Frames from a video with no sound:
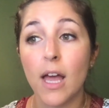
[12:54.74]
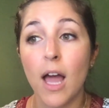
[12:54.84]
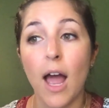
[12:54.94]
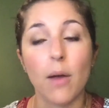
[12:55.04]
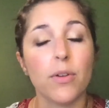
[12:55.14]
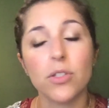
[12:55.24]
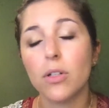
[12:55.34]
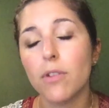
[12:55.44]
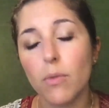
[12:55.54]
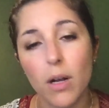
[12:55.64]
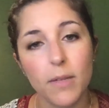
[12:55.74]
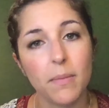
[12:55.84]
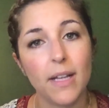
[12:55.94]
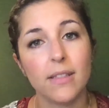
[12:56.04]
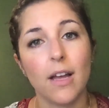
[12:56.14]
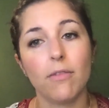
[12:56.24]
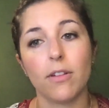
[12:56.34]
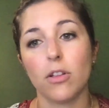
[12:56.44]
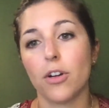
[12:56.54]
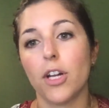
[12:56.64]
I wasn't overwhelming myself
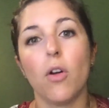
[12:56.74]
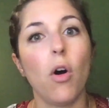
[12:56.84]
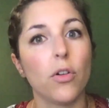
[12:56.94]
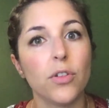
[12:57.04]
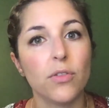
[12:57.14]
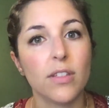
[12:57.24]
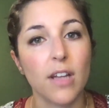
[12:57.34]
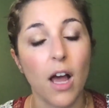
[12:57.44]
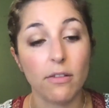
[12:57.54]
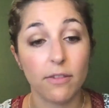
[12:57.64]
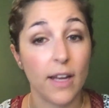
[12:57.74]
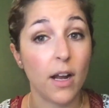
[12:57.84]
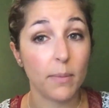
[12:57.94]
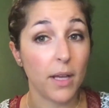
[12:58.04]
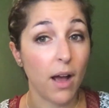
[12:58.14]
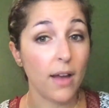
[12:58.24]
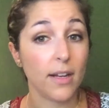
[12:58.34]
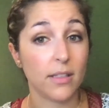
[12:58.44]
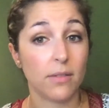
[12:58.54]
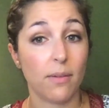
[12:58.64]
with learning all new stuff. And I'll be
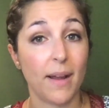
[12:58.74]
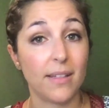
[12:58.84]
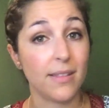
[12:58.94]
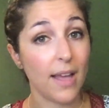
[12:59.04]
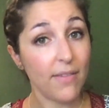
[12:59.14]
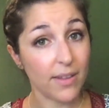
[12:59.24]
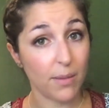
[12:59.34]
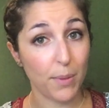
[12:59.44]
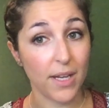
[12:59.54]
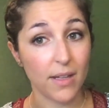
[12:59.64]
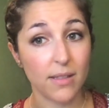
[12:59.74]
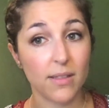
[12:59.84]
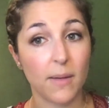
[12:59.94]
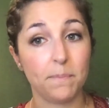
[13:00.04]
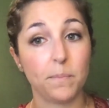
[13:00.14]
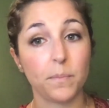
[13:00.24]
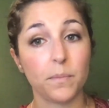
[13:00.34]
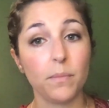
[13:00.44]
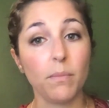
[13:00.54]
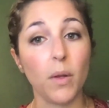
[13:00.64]
honest, for my 7th piece,
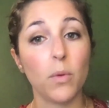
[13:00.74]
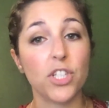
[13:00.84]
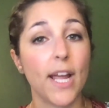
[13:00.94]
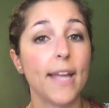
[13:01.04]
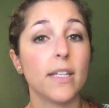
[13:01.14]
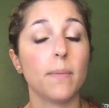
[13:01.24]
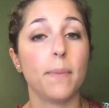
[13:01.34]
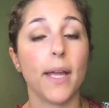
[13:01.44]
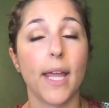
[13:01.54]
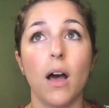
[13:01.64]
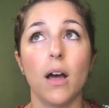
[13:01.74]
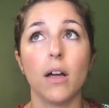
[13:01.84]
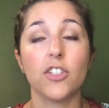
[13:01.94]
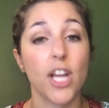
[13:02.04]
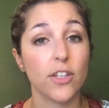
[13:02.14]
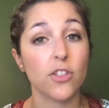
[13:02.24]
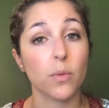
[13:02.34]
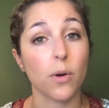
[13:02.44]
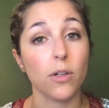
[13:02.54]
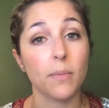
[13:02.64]
which I ended up picking Change the
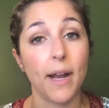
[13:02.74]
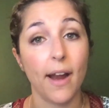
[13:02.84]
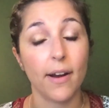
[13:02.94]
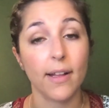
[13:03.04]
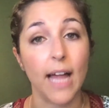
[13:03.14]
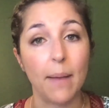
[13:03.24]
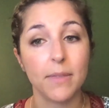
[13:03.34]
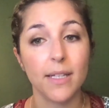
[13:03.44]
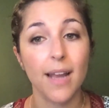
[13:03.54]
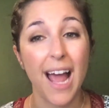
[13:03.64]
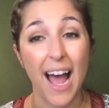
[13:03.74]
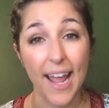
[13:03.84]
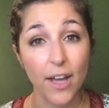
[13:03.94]
World by Eric Clapton, I had